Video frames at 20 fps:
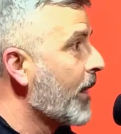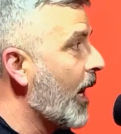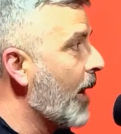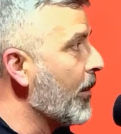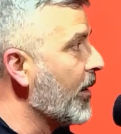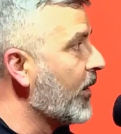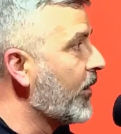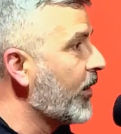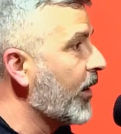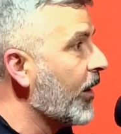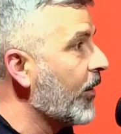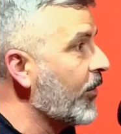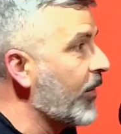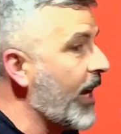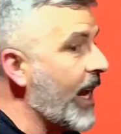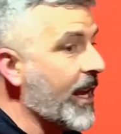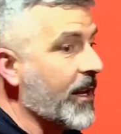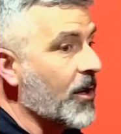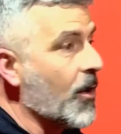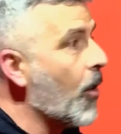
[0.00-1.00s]
I mean, seriously,
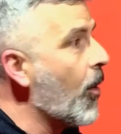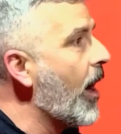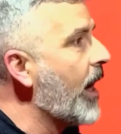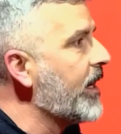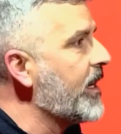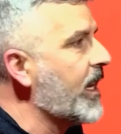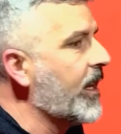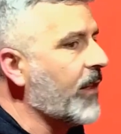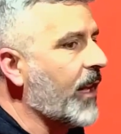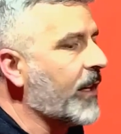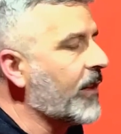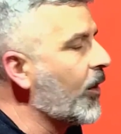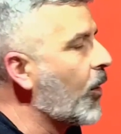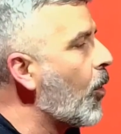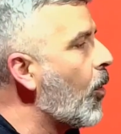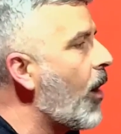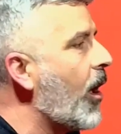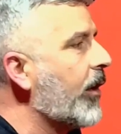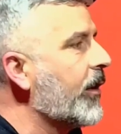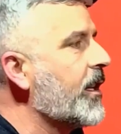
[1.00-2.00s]
I had no idea. Like the
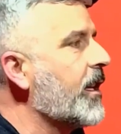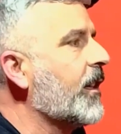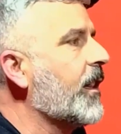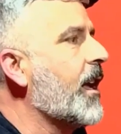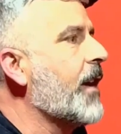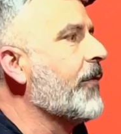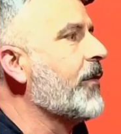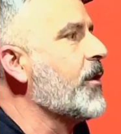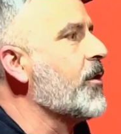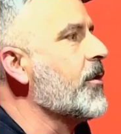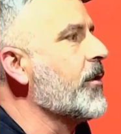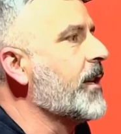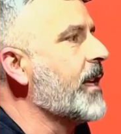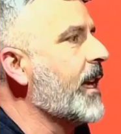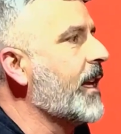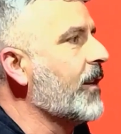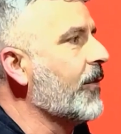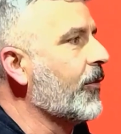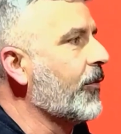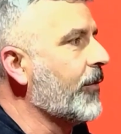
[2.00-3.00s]
quality of life that you
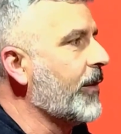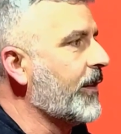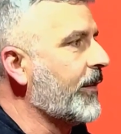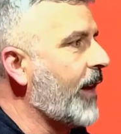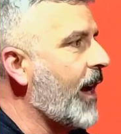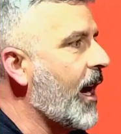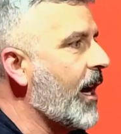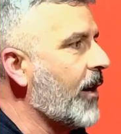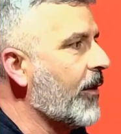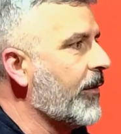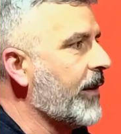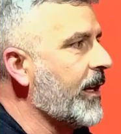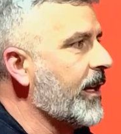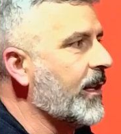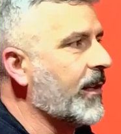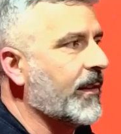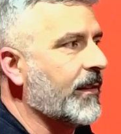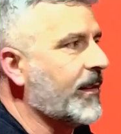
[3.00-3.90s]
get as a retiree,